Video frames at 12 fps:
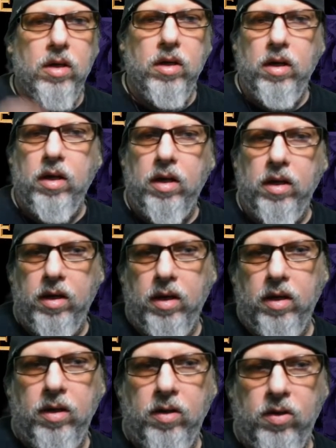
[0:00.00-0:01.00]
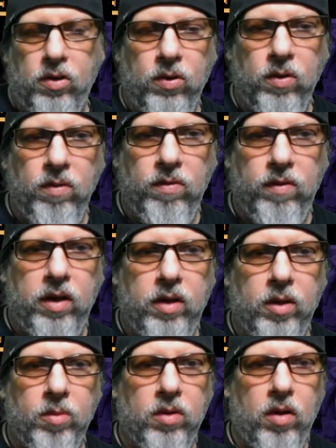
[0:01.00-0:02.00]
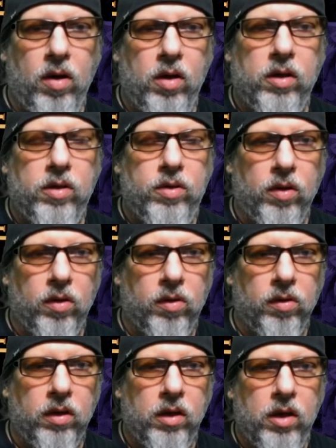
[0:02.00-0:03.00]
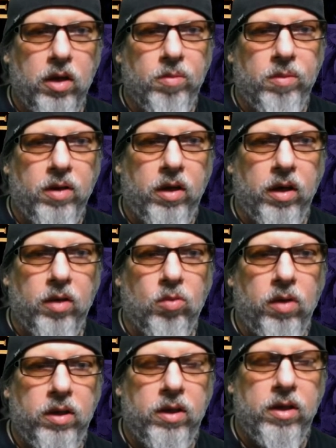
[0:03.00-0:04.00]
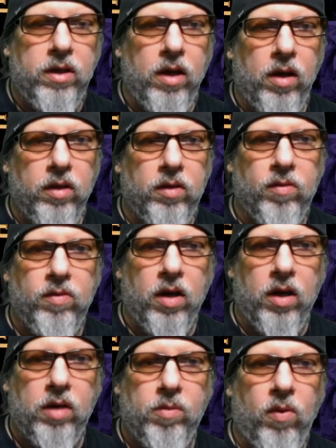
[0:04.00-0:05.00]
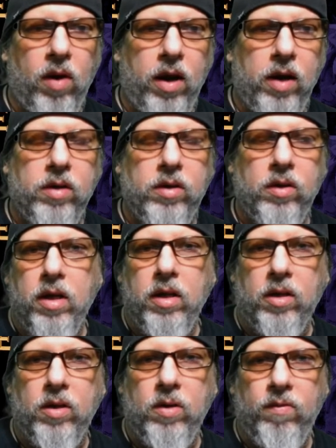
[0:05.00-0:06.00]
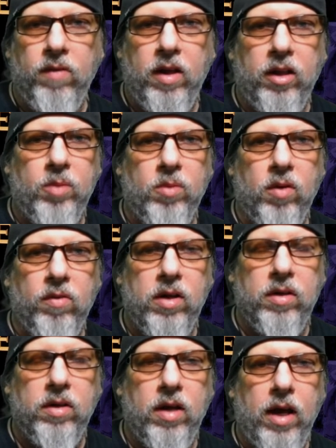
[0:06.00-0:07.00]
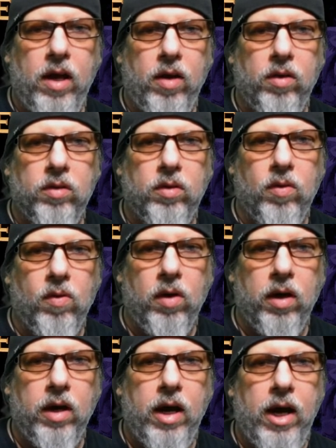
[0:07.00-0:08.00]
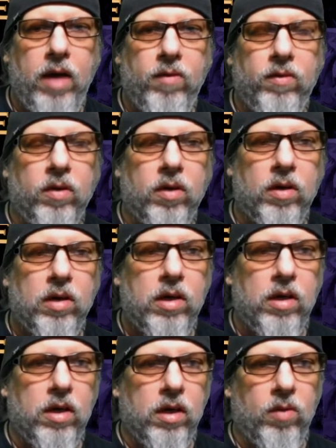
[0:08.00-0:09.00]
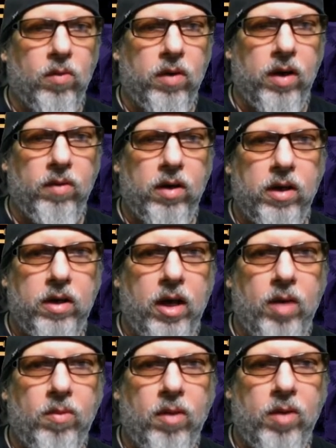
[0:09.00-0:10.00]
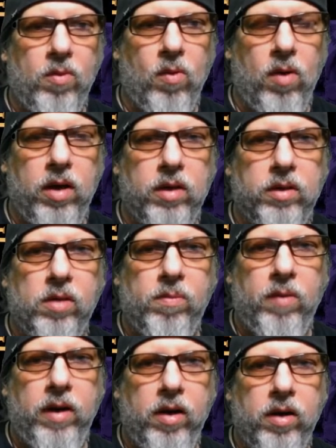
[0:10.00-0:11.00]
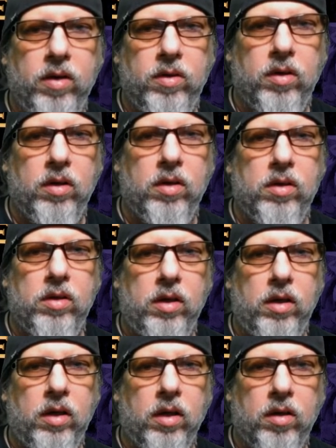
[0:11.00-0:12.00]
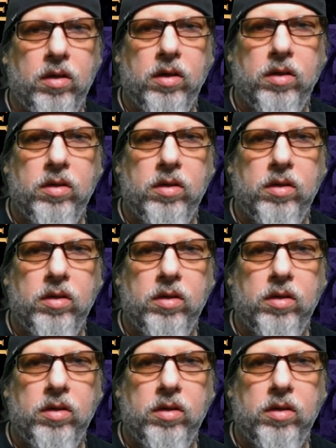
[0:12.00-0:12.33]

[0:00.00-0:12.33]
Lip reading: And the true victims are the children, because what the adults have done prior to the new family moving into the house or after, whatever the timeline was, the parents, the